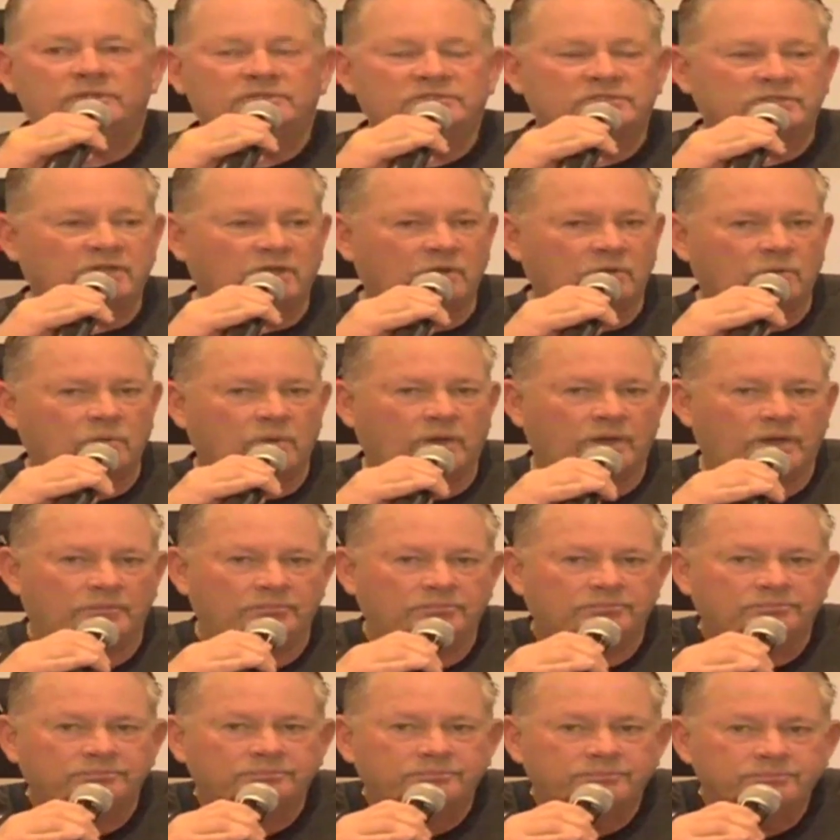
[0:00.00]
much
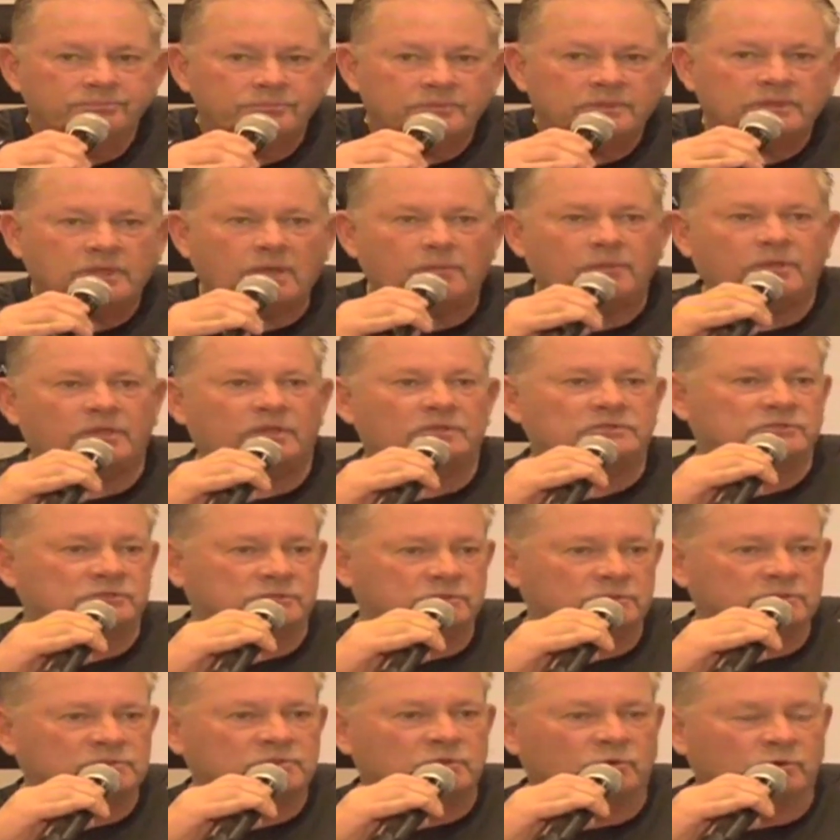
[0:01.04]
so. Coming
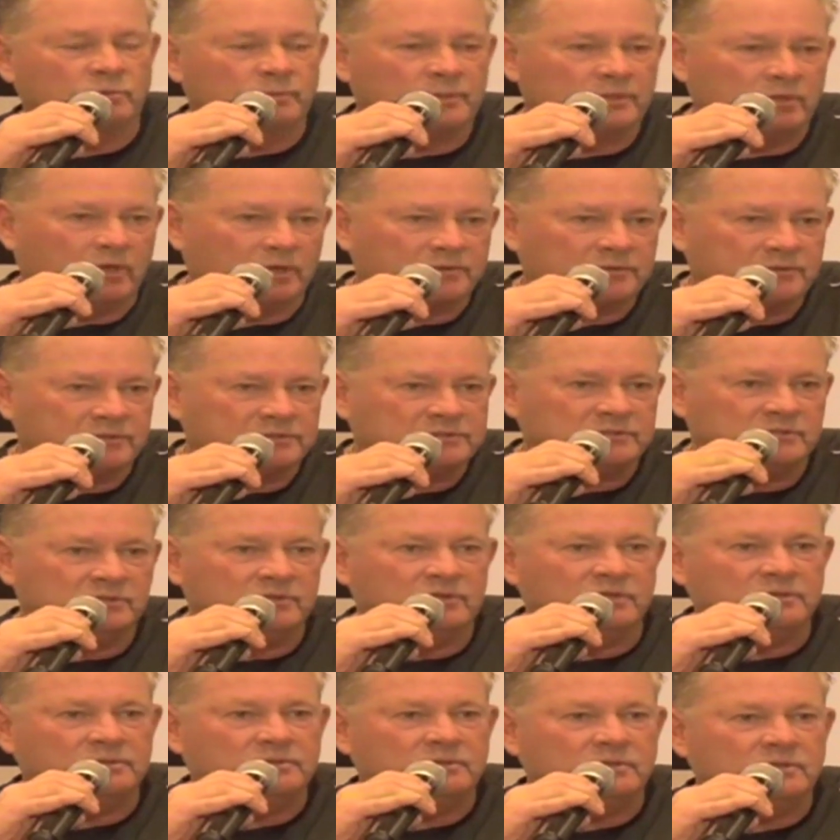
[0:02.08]
into a tournament like this, you
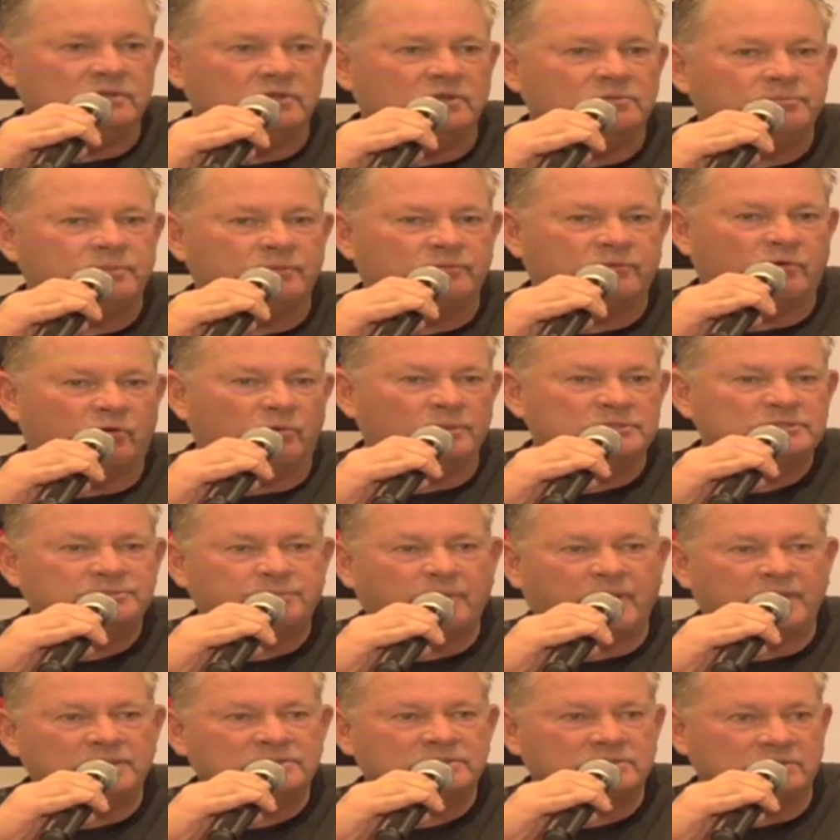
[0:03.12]
need
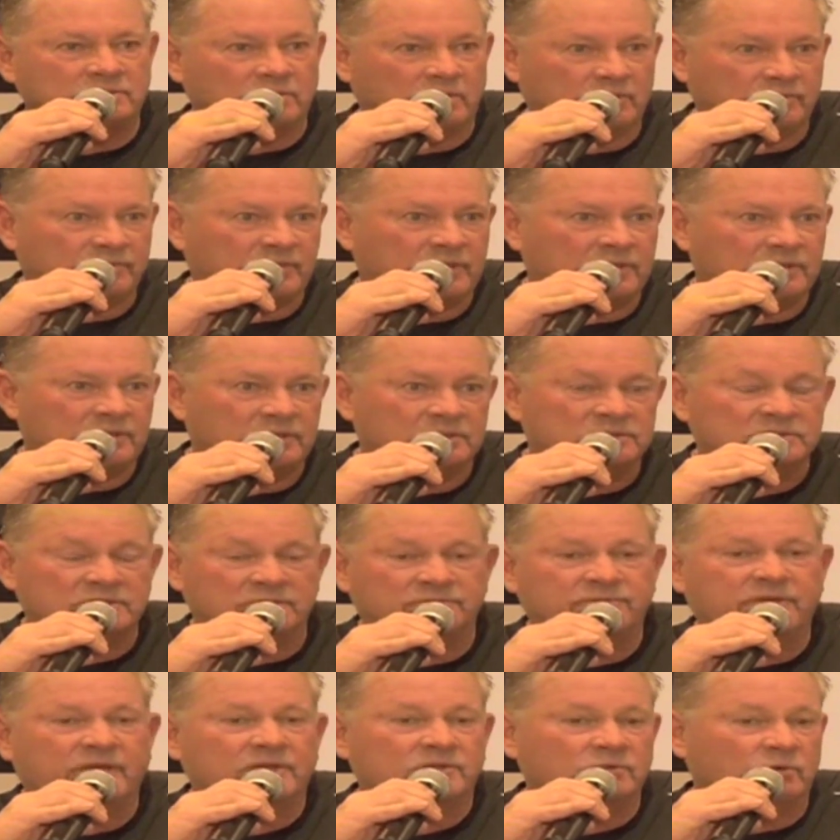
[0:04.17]
performance-based. A lot of the Indians,
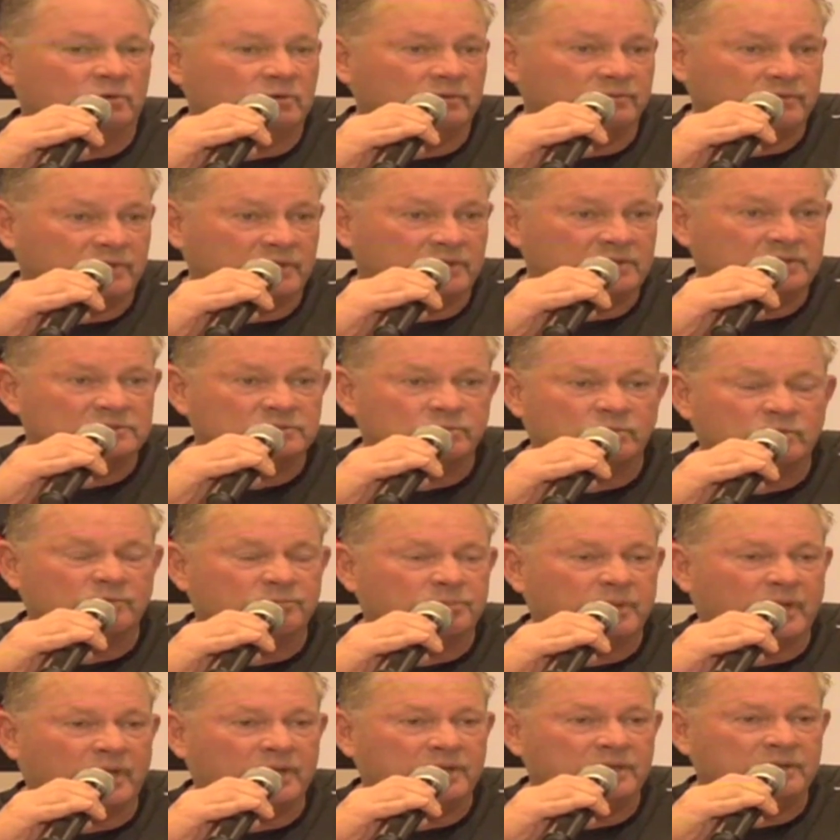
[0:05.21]
in fact, all of the Indians would
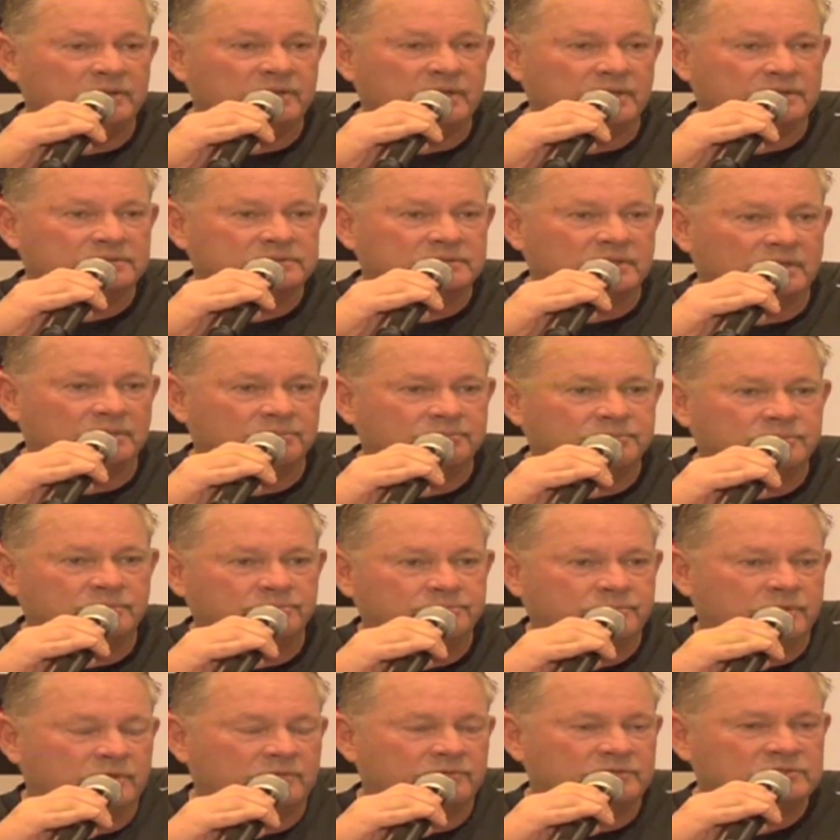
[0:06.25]
have played in that
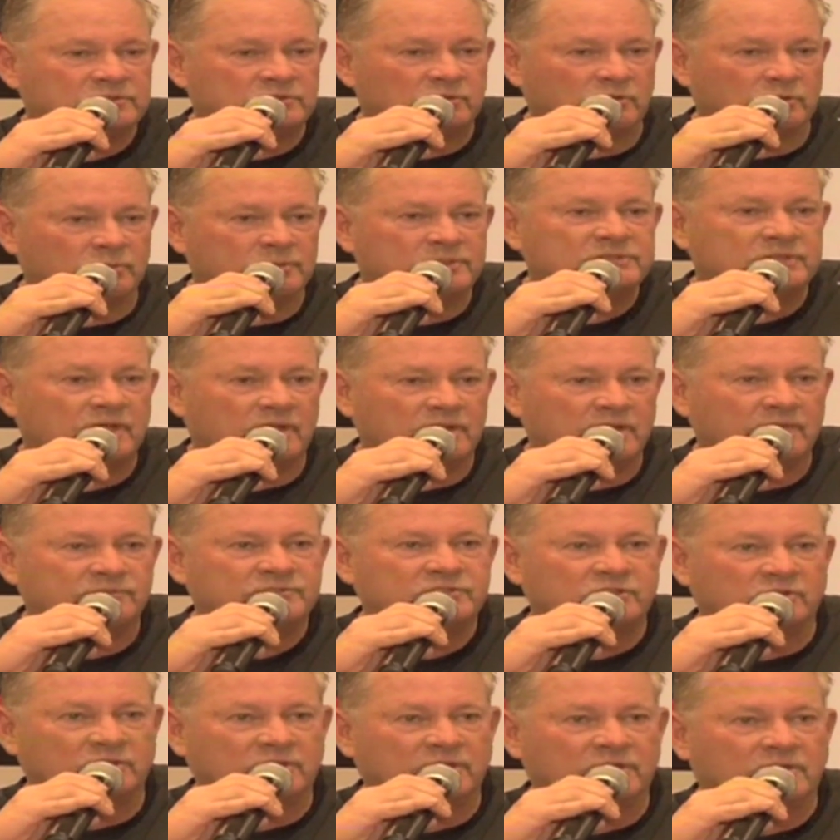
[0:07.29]
previous tournament, so
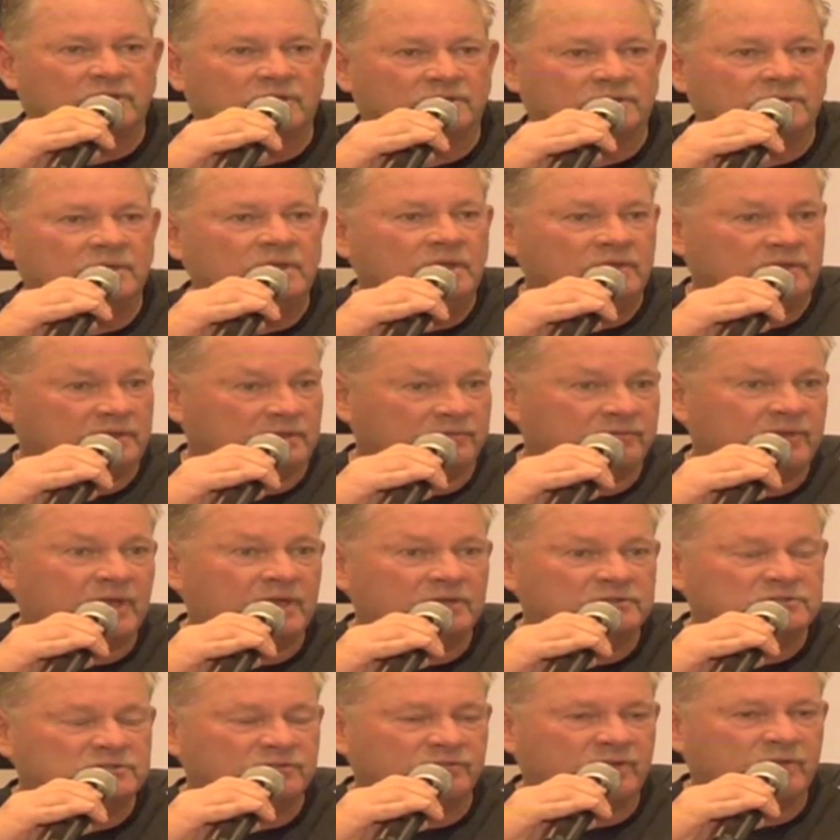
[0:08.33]
they've certainly got the
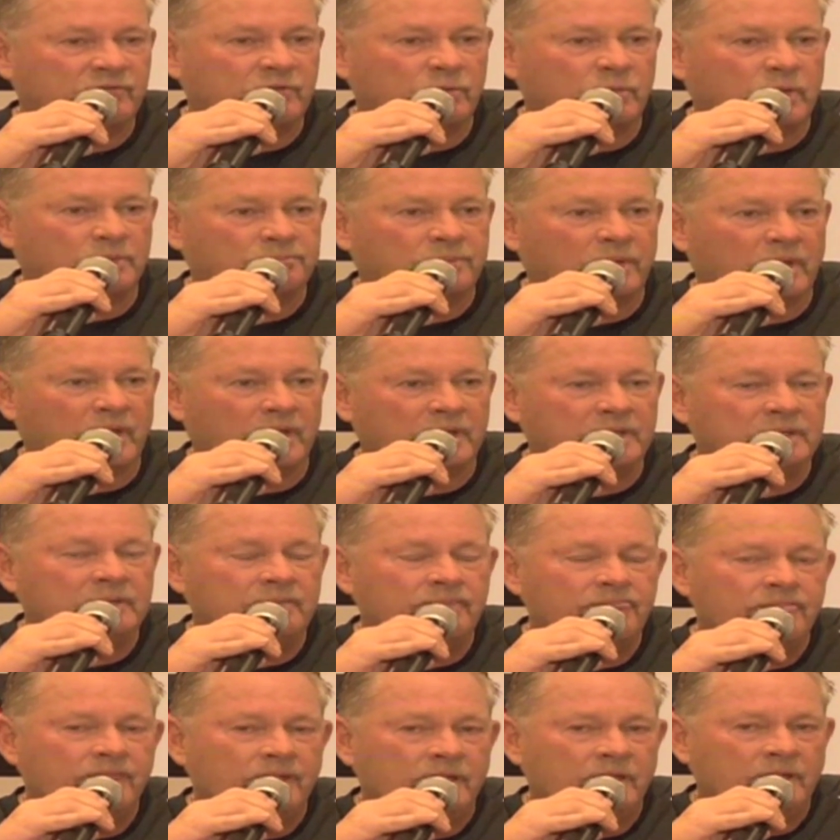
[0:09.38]
advantage of everyone playing.
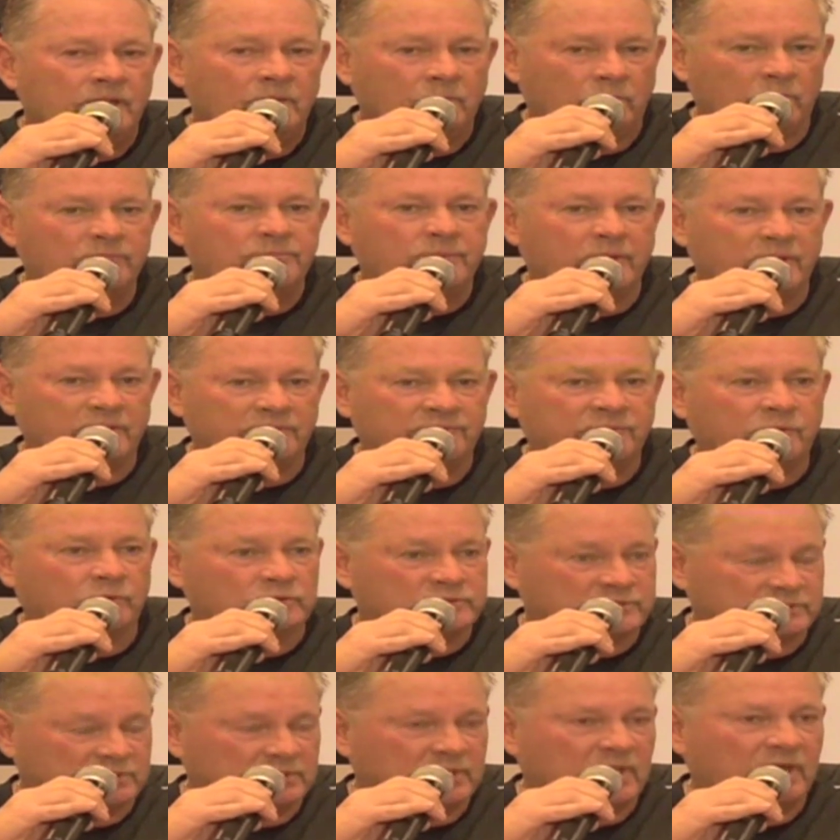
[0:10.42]
We've been
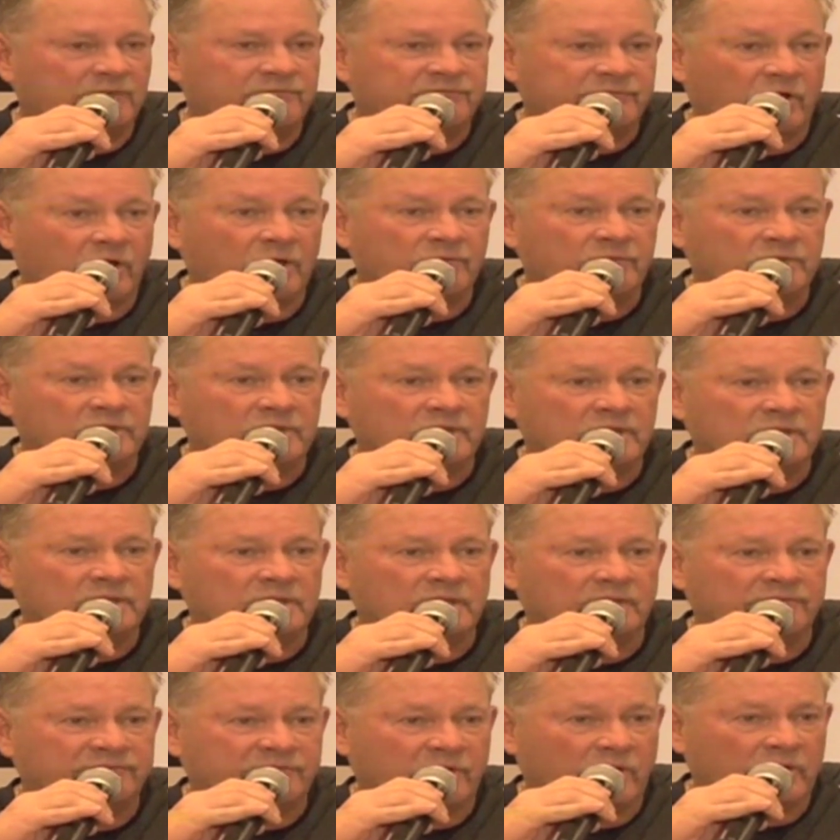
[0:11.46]
fortunate to have five in
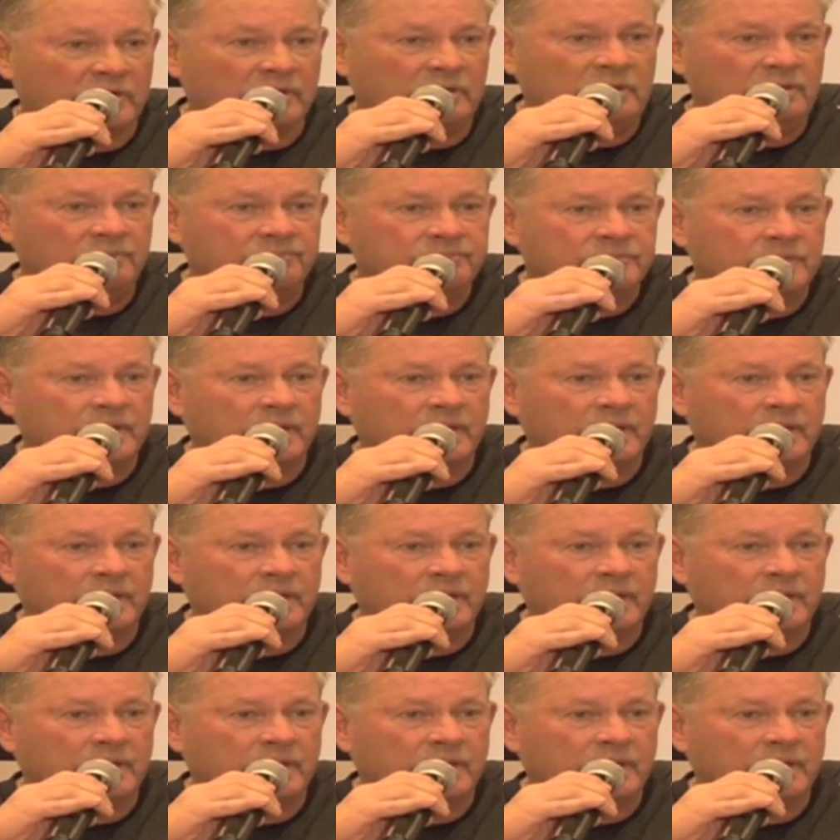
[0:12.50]
the final,